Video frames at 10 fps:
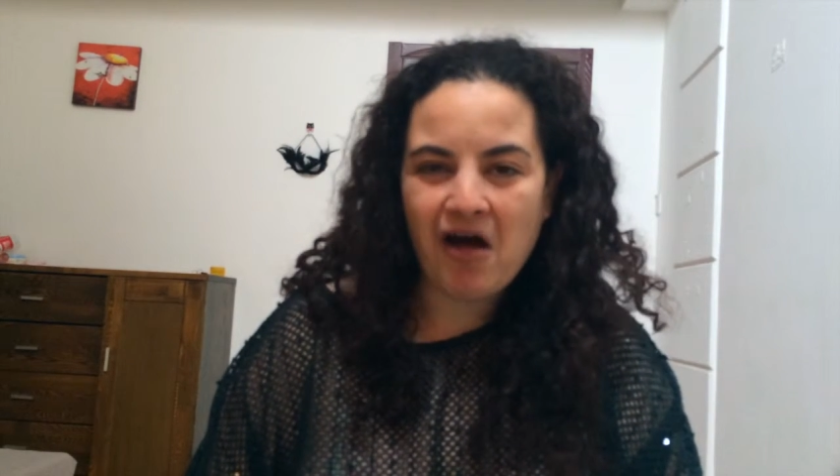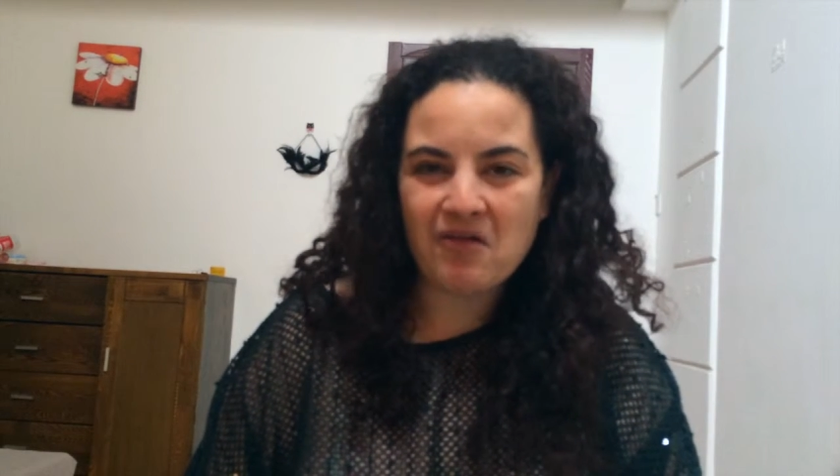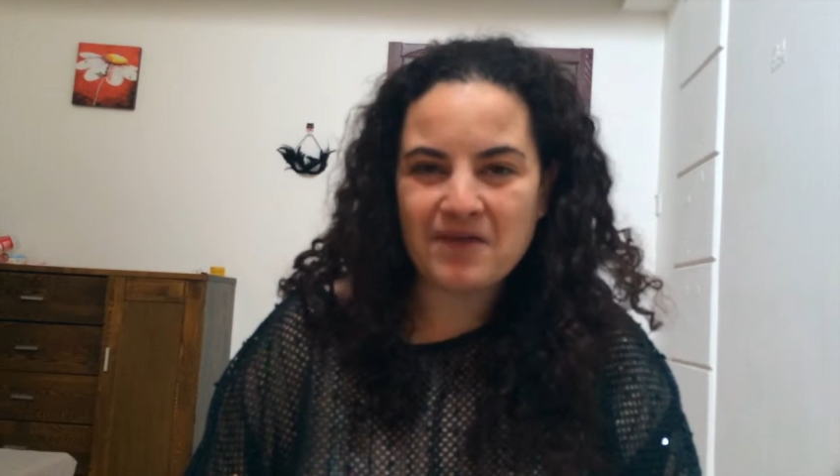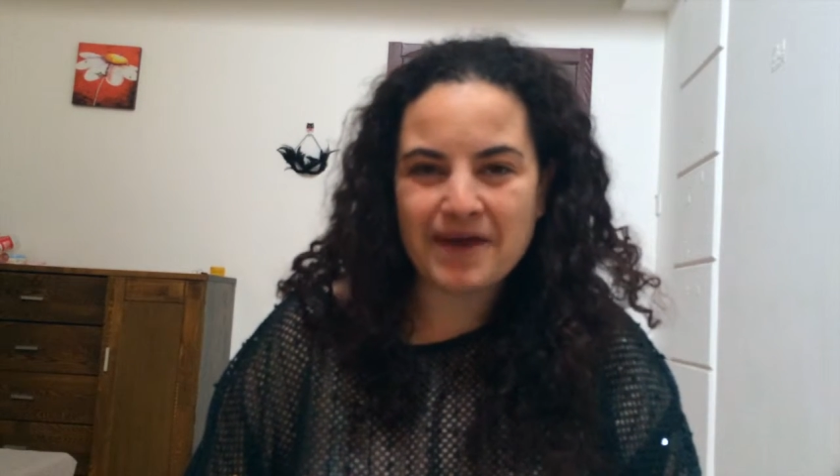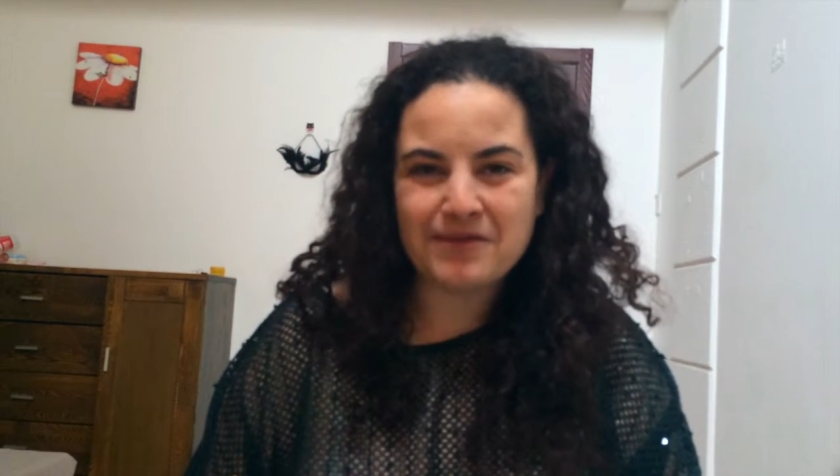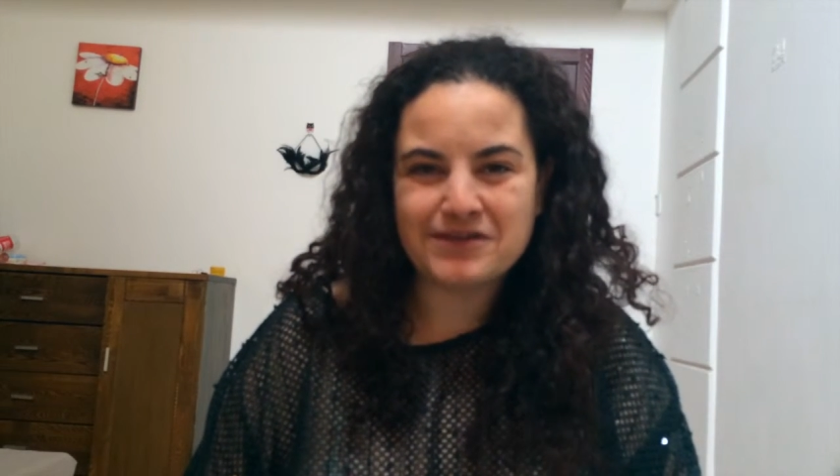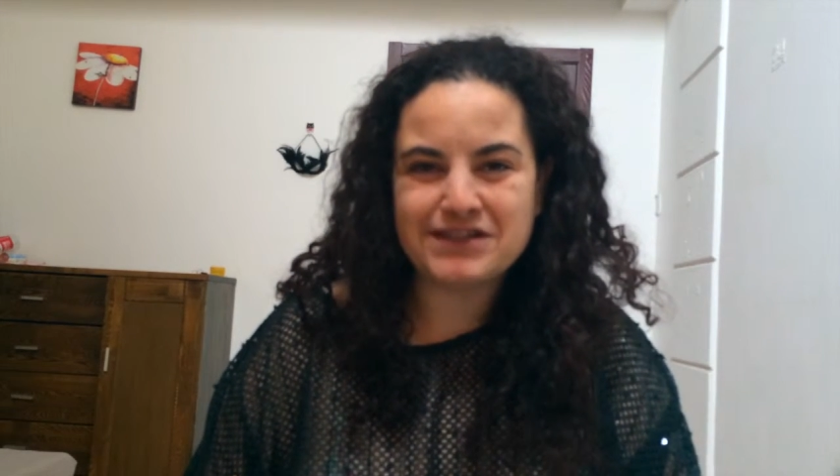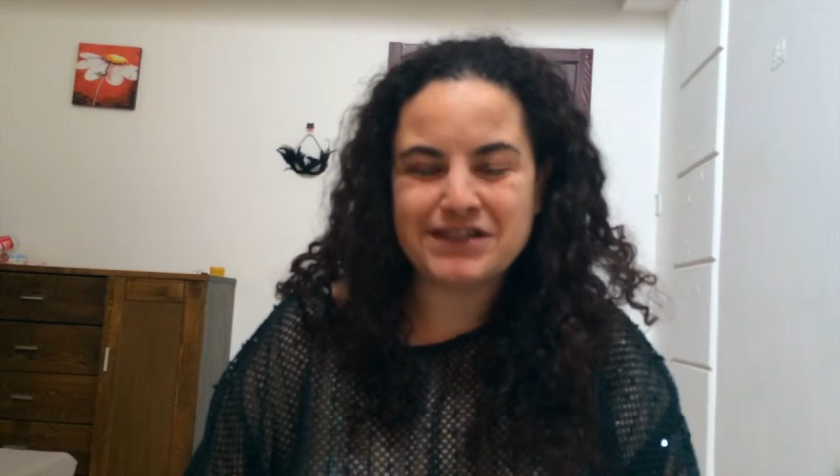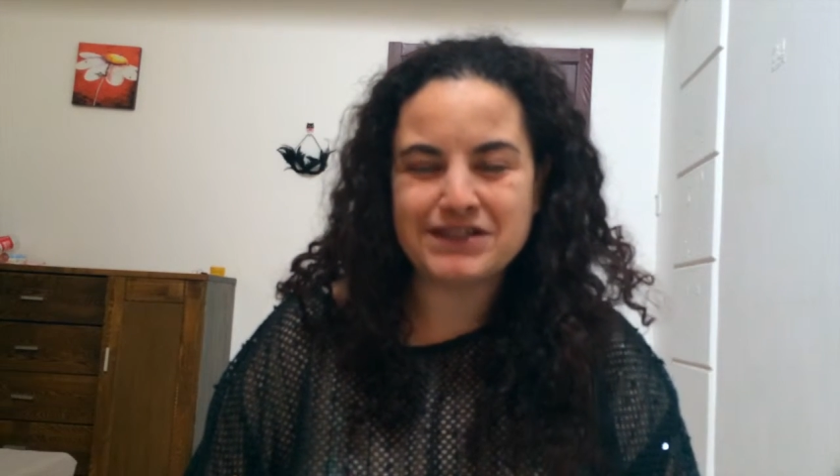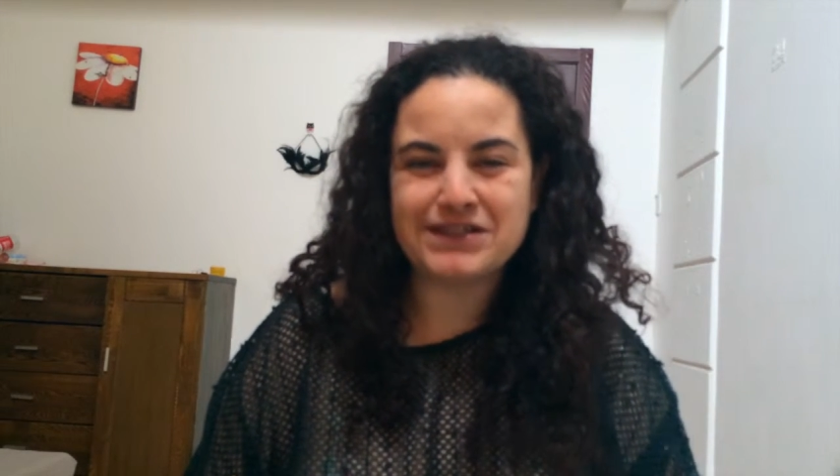I'll be able
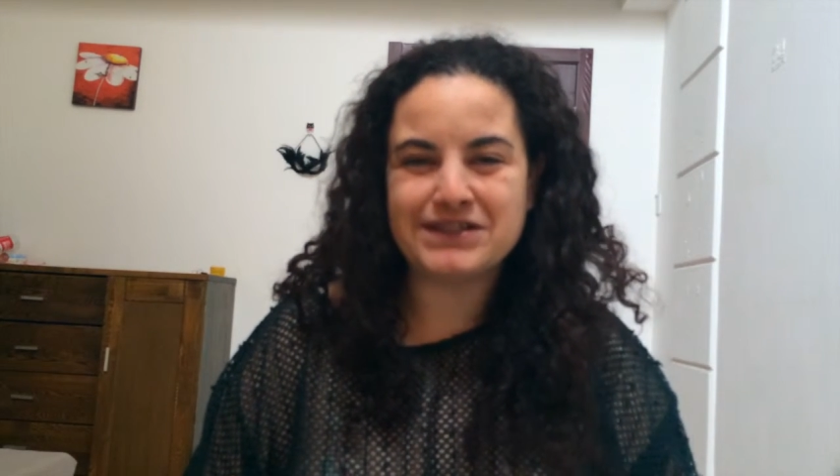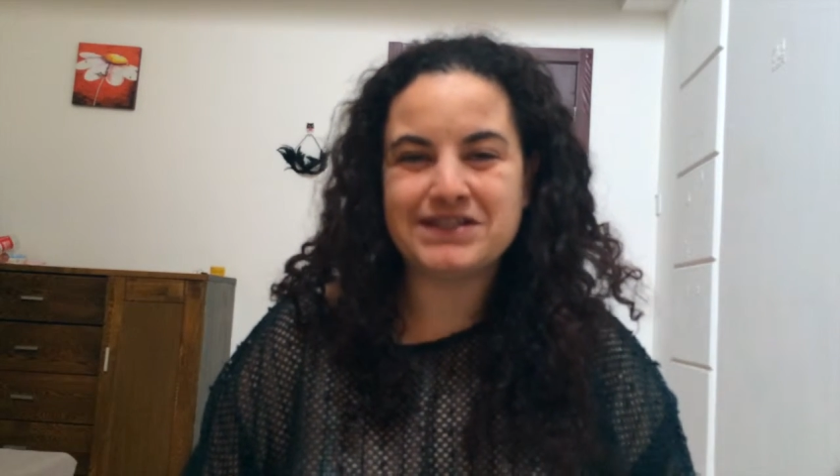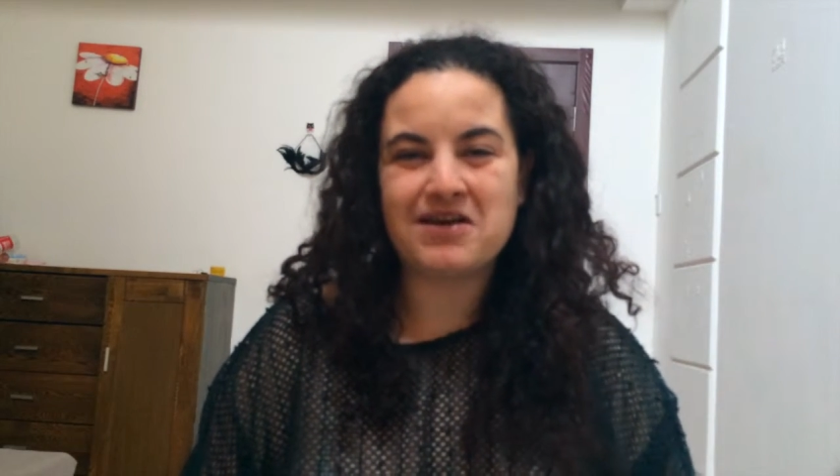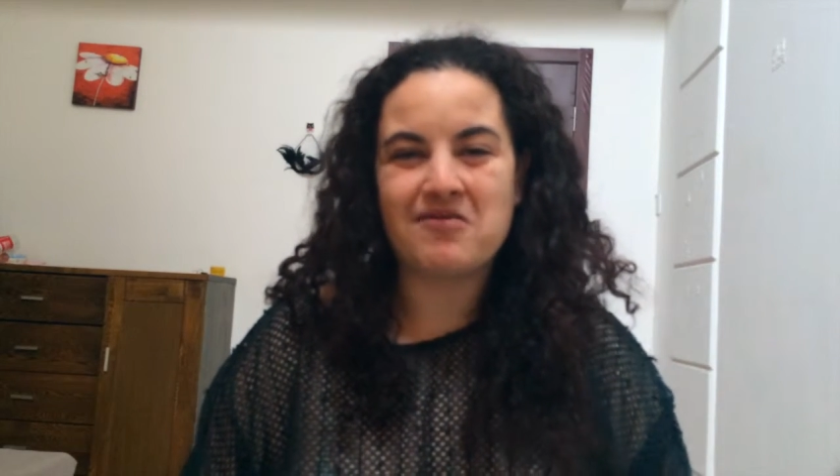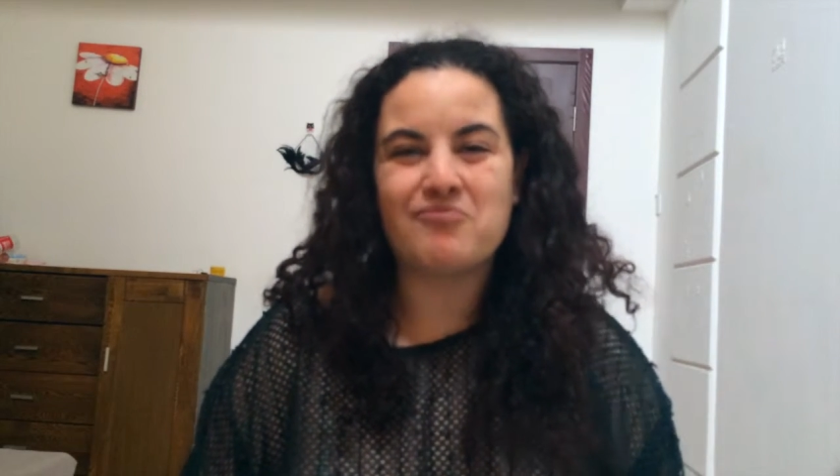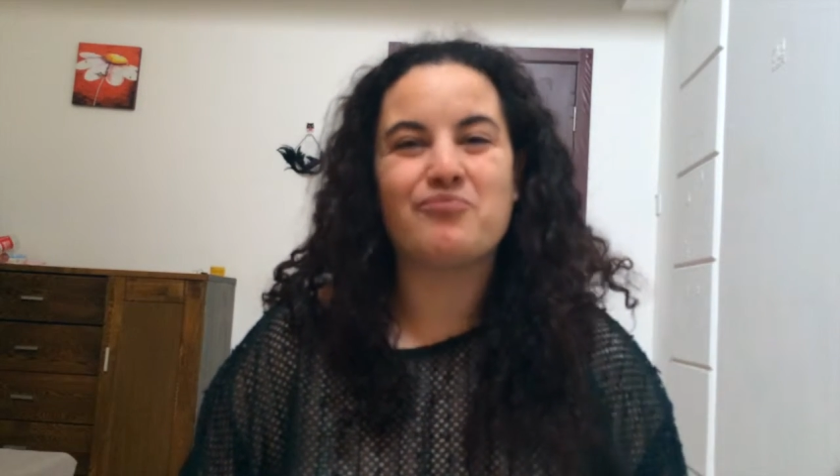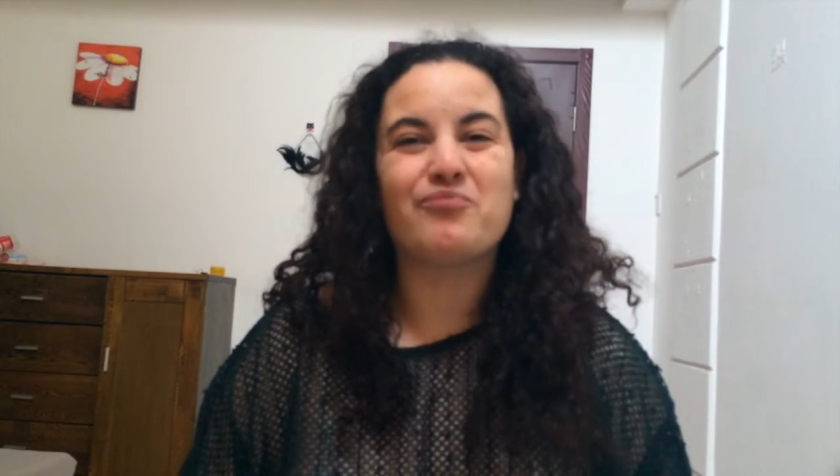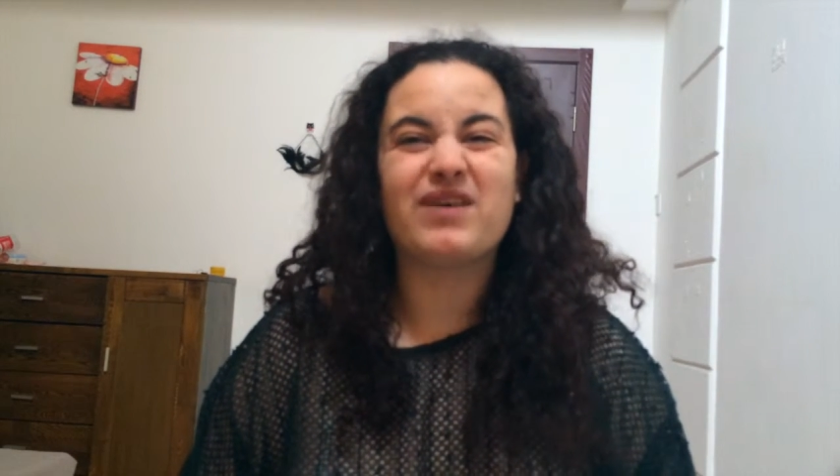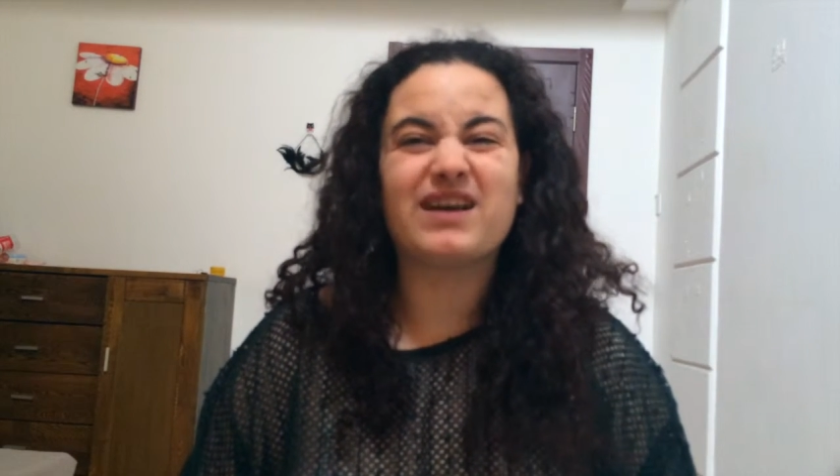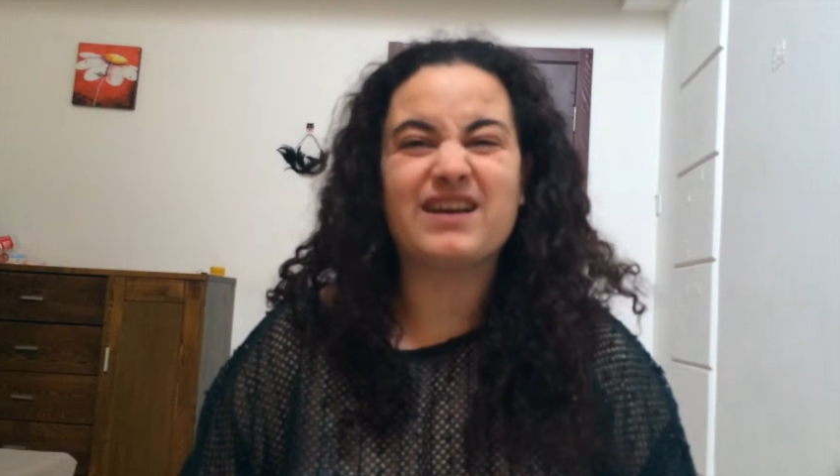to do
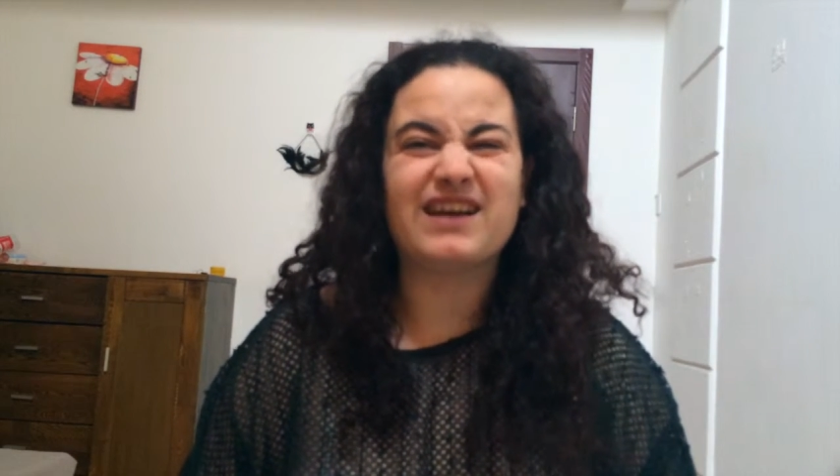some